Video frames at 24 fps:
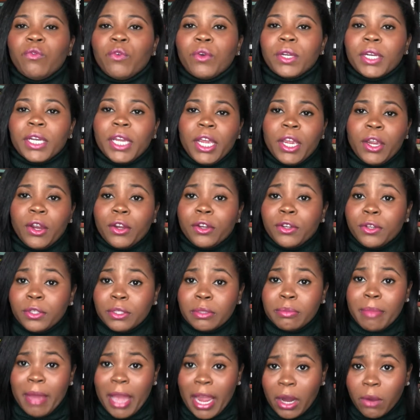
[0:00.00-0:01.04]
or the character's
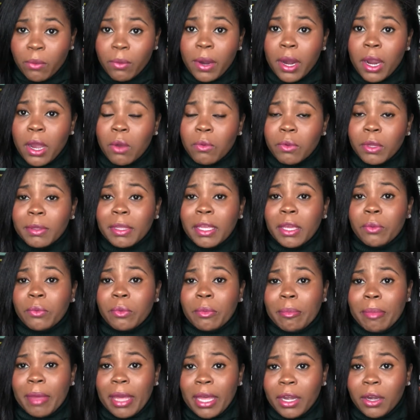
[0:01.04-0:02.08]
background would get
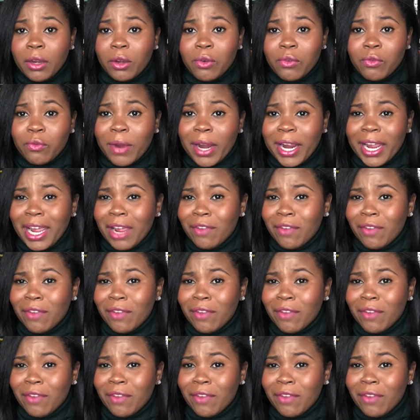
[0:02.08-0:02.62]
repetitive, right?